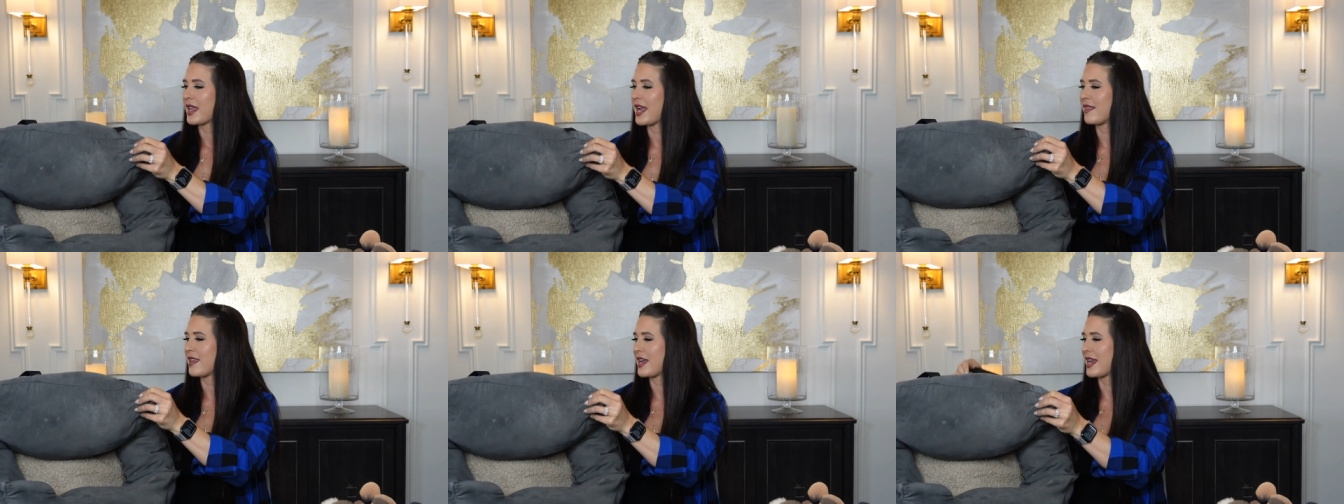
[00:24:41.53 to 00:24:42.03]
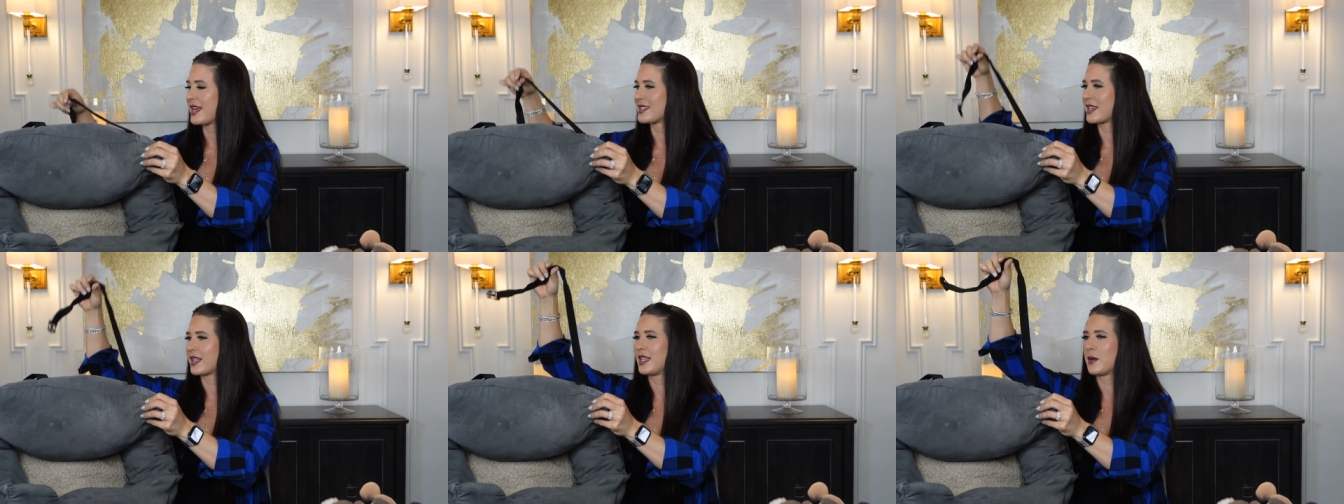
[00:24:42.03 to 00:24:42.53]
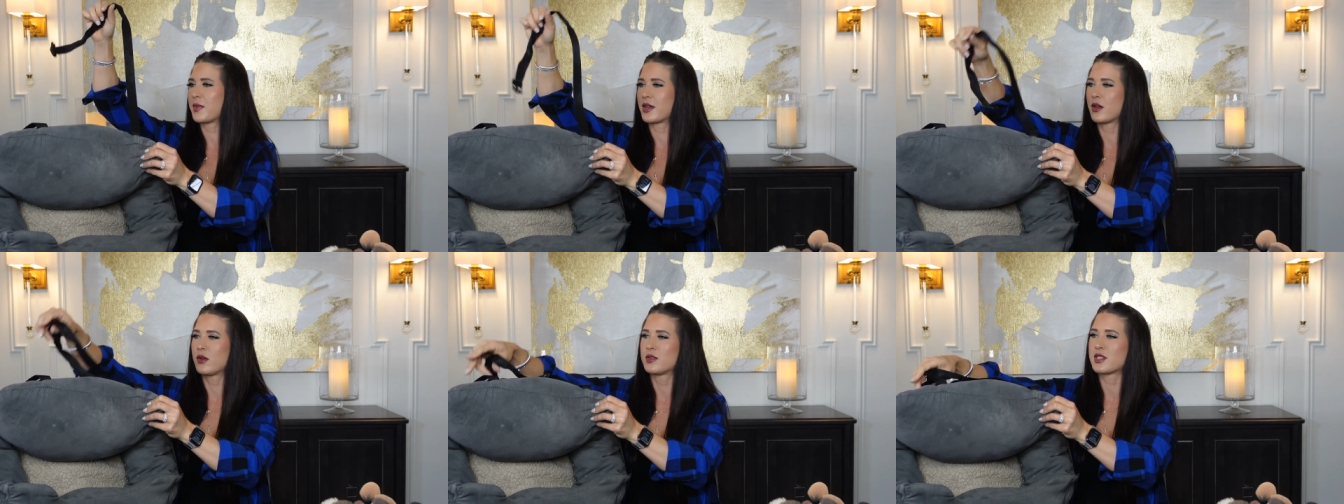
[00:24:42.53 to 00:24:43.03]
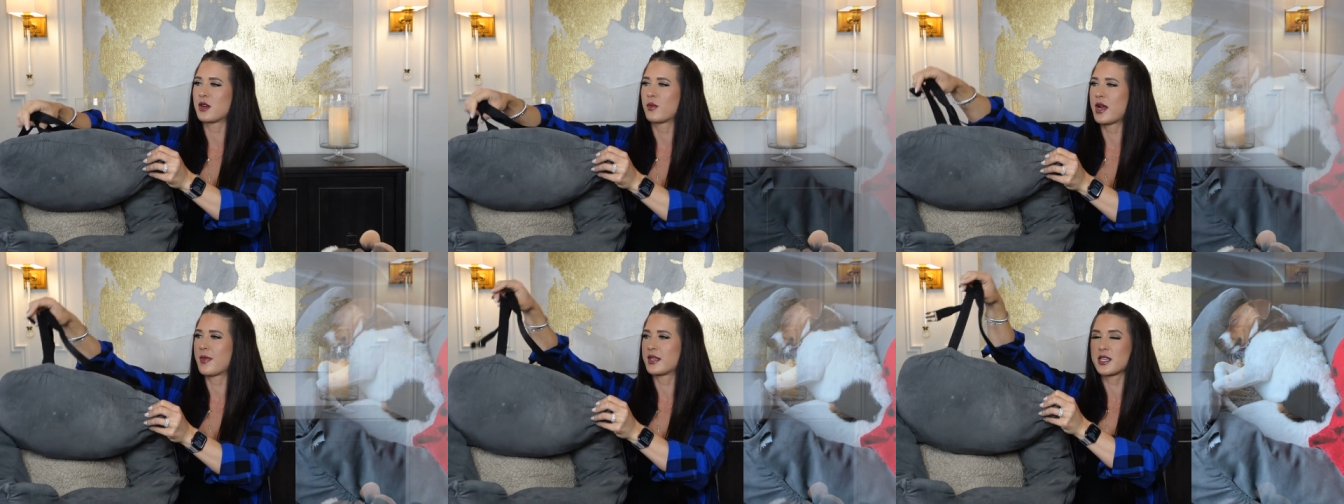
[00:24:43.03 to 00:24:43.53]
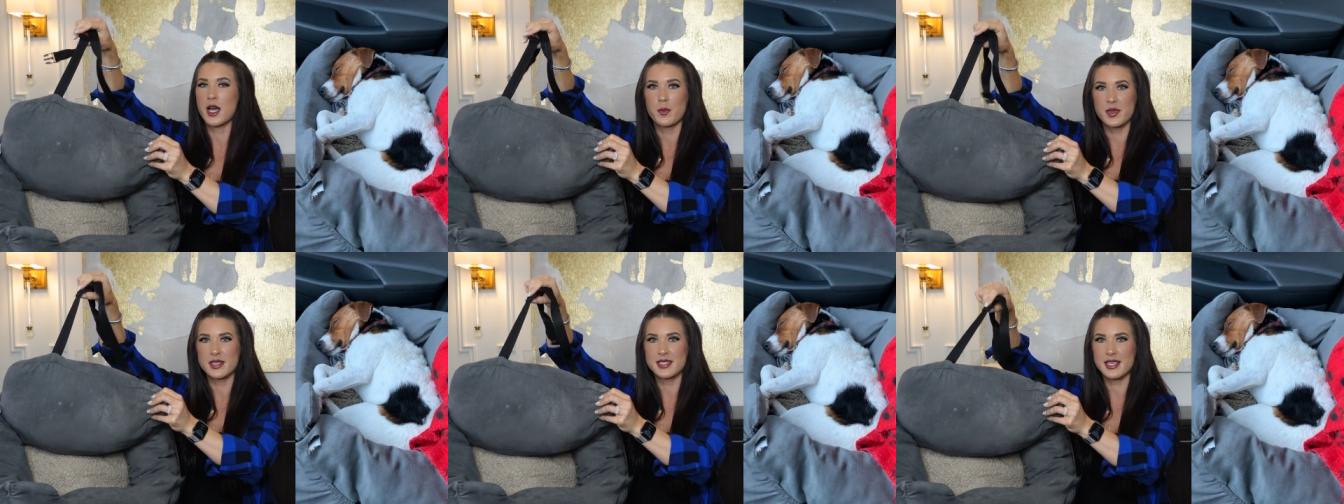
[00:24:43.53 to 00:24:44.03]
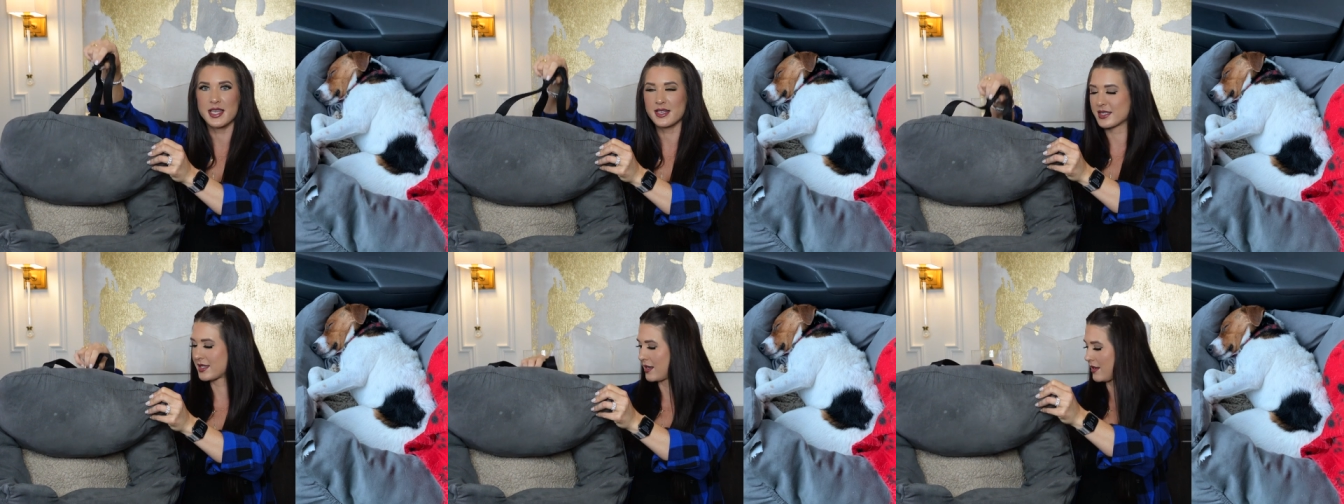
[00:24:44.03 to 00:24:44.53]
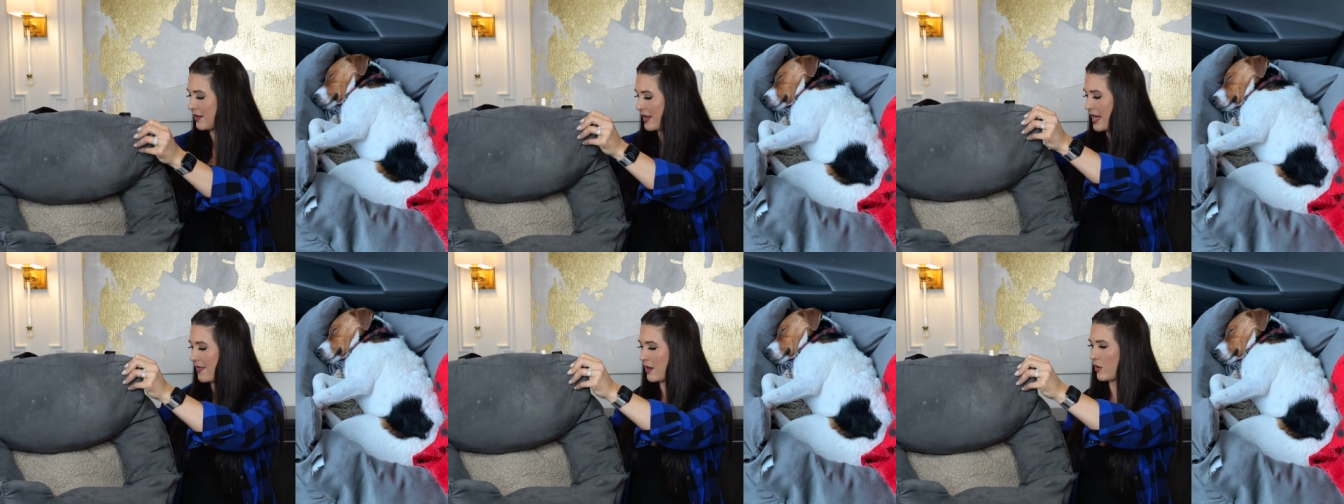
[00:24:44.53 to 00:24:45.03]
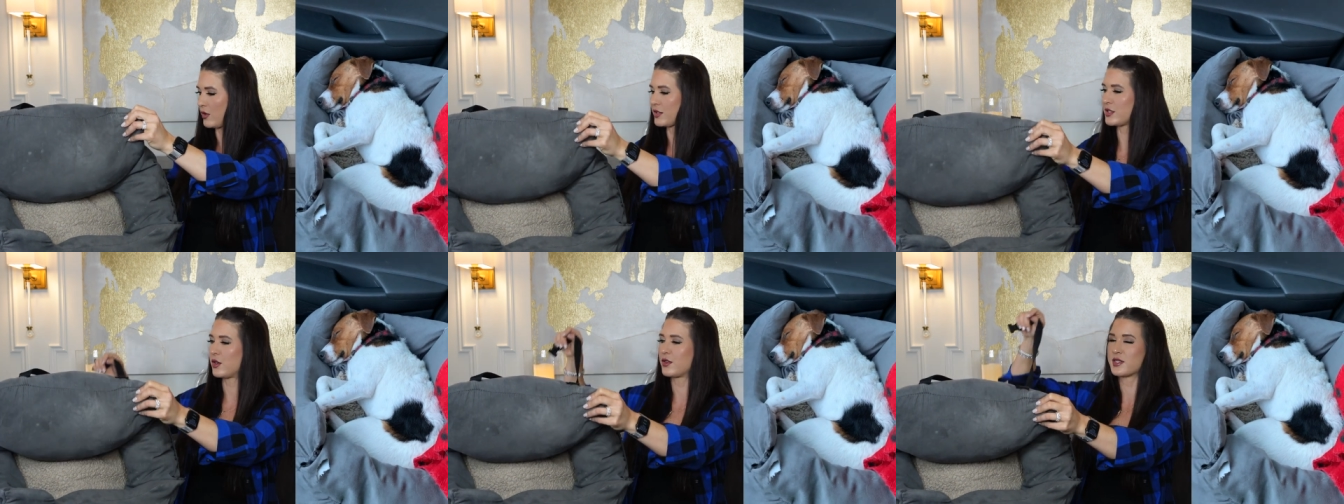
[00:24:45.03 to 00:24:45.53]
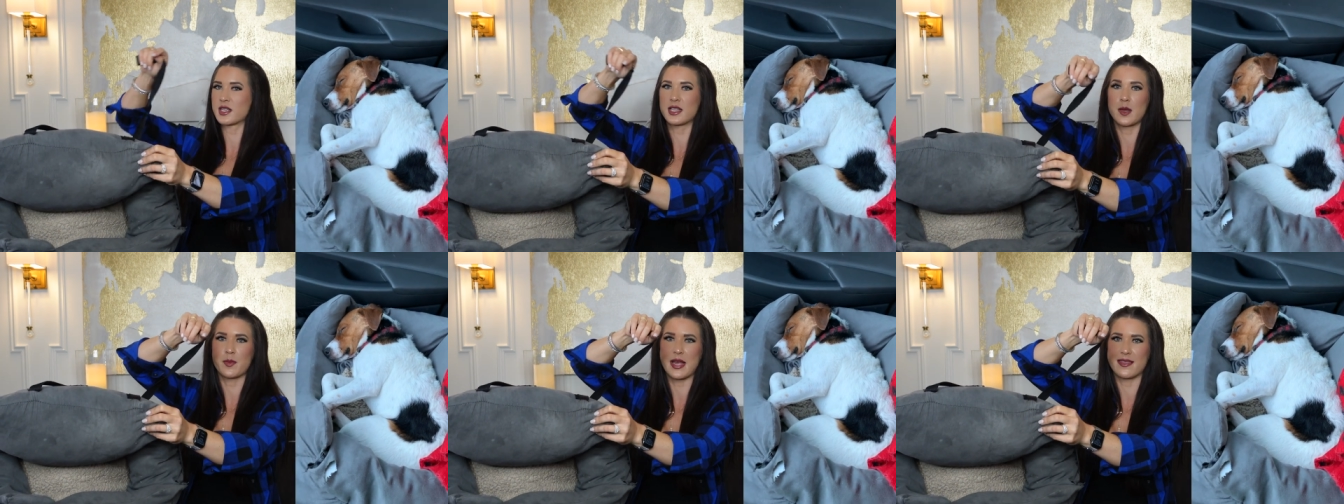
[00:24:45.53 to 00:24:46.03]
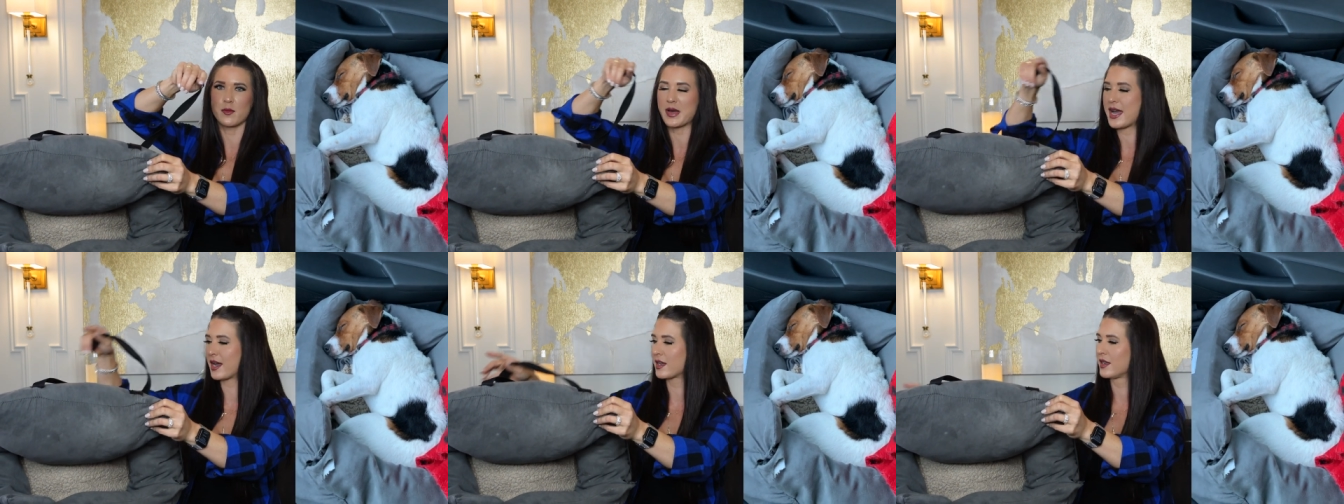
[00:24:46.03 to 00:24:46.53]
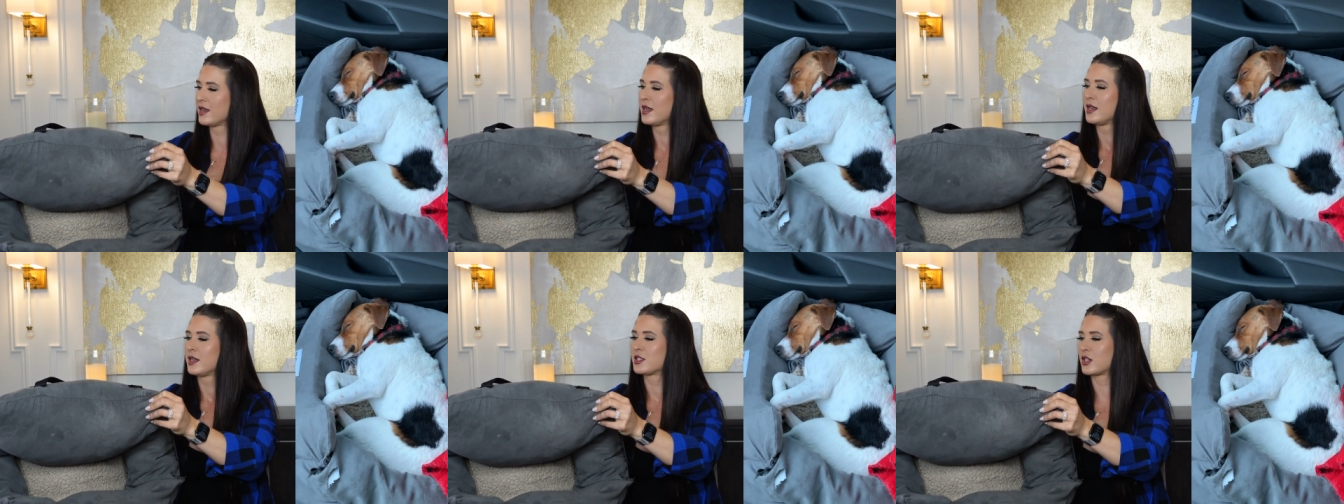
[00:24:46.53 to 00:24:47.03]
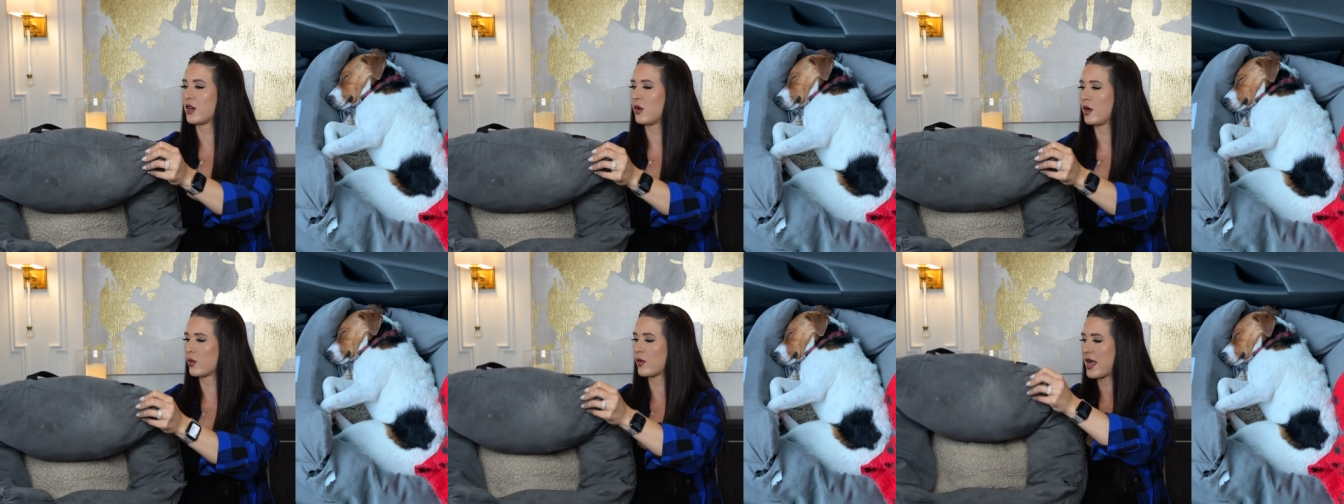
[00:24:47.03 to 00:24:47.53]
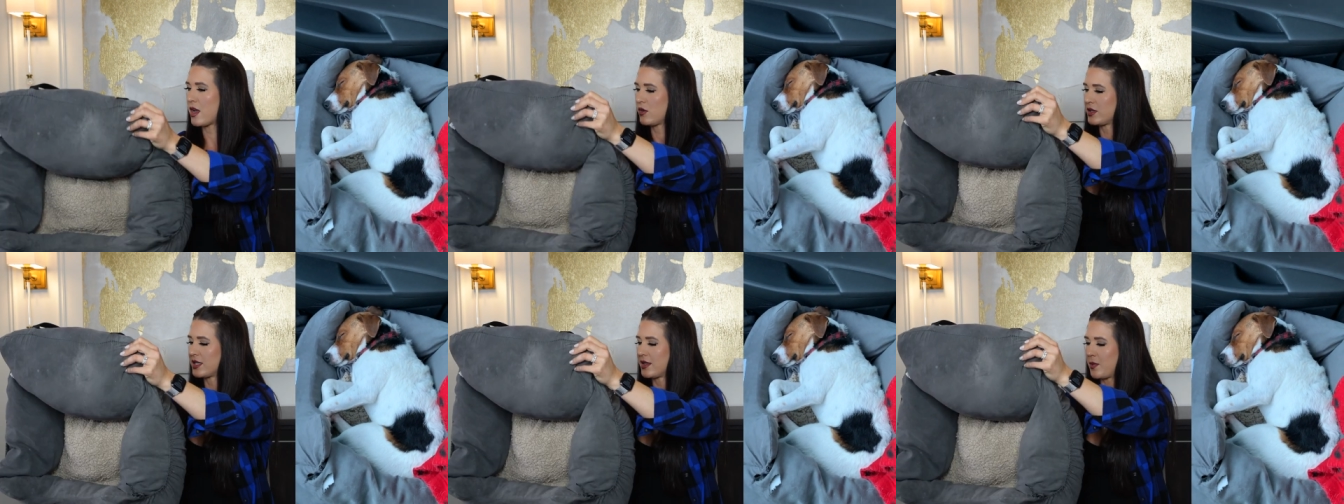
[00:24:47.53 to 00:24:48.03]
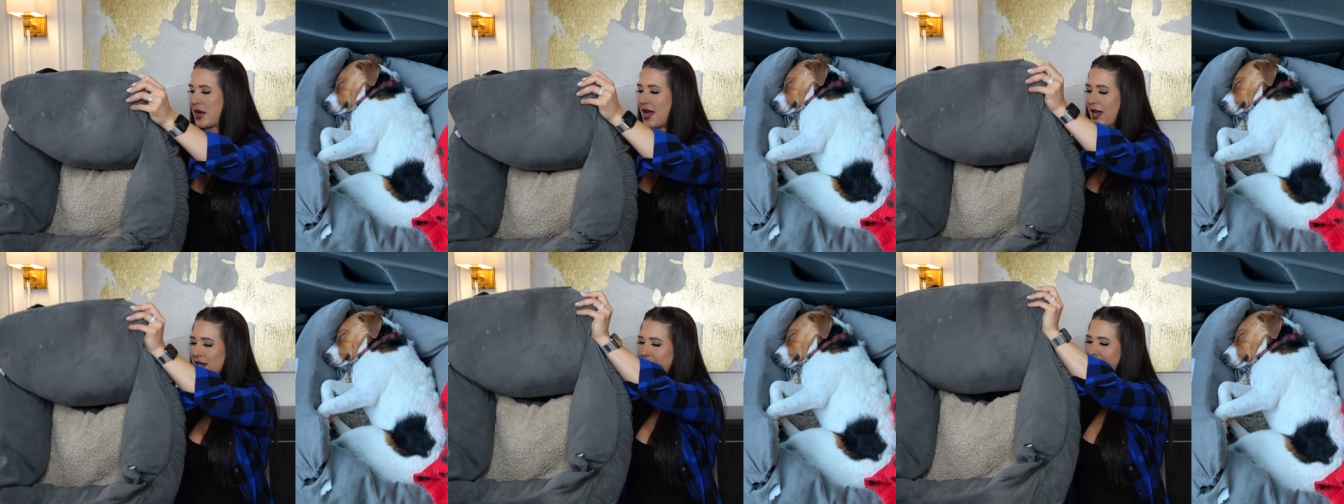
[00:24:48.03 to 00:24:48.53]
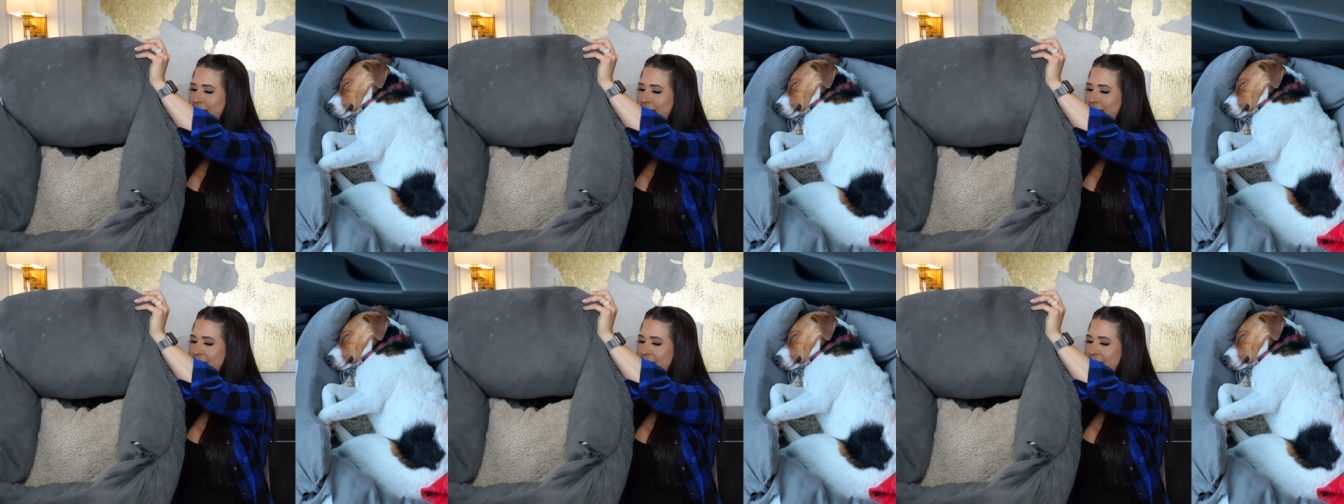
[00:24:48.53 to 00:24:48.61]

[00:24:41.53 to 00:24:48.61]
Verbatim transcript: And then it has a clip that goes around the top of the seat. And then also there's a clip at the back to go around the back.